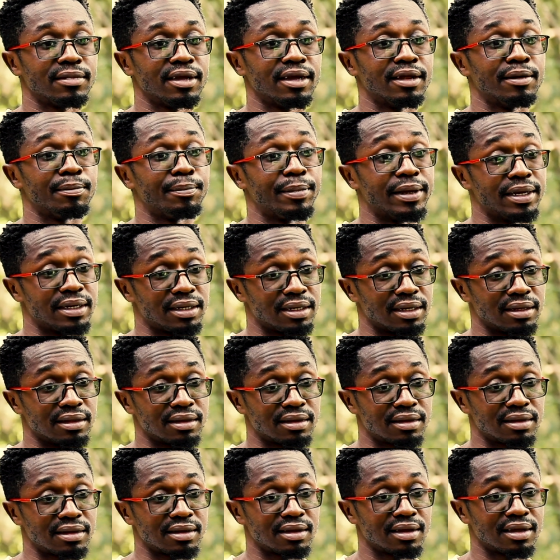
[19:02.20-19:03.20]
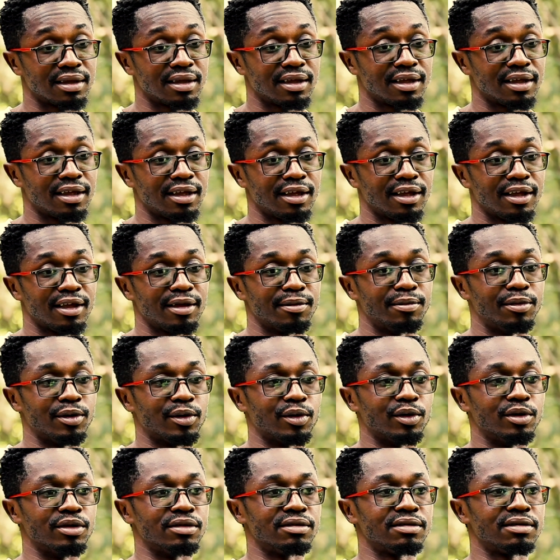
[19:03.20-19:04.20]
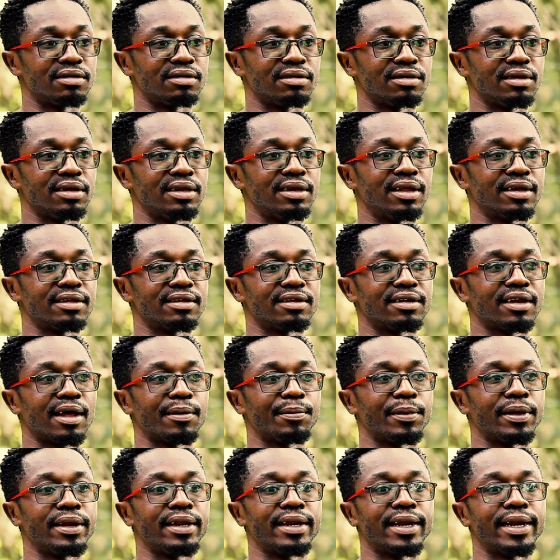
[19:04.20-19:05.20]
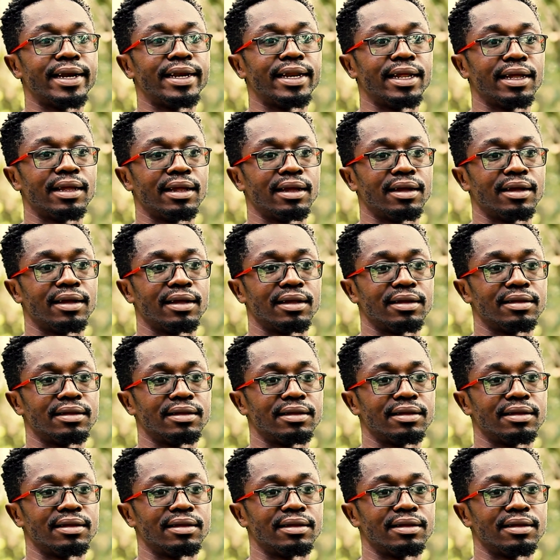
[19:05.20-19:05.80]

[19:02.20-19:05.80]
and patience, because it doesn't happen in a day.